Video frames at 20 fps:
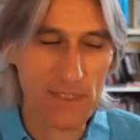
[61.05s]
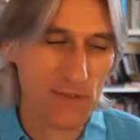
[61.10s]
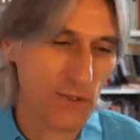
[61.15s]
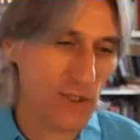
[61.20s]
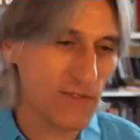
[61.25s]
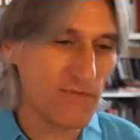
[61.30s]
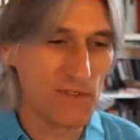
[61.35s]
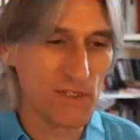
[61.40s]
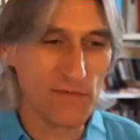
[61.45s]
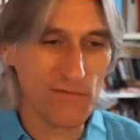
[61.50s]
So
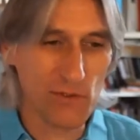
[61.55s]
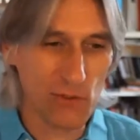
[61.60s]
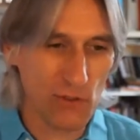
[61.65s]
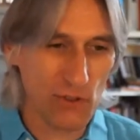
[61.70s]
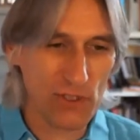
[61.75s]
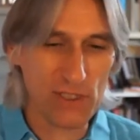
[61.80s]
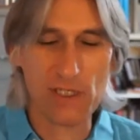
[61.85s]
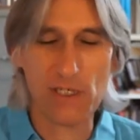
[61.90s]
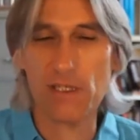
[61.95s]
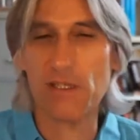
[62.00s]
even if you
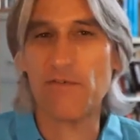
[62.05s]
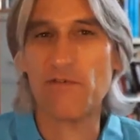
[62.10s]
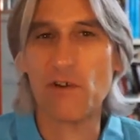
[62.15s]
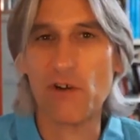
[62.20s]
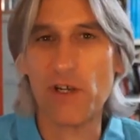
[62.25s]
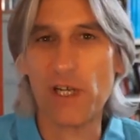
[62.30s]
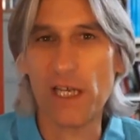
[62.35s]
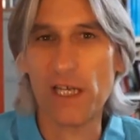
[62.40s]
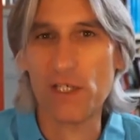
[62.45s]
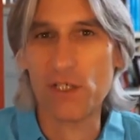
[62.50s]
look at other
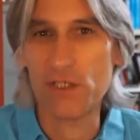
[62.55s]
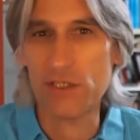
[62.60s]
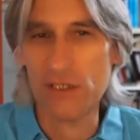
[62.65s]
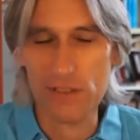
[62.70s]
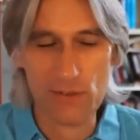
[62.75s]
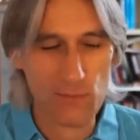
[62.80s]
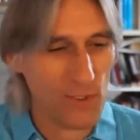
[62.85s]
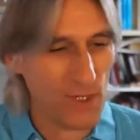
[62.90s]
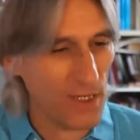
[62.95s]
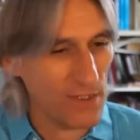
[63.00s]

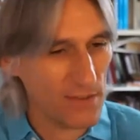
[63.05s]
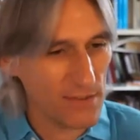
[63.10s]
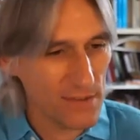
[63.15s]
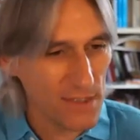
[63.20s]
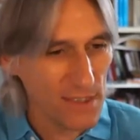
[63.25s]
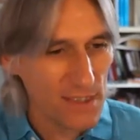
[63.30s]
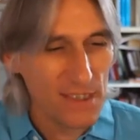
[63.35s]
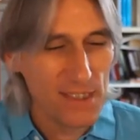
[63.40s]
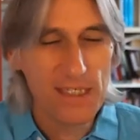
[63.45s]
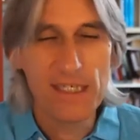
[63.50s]
variations, well,
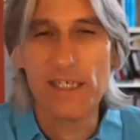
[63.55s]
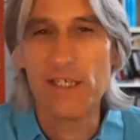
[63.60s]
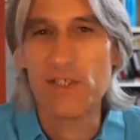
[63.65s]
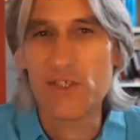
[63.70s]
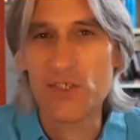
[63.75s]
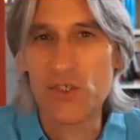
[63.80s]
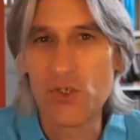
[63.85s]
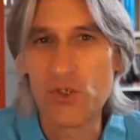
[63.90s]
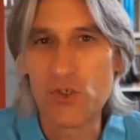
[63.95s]
it's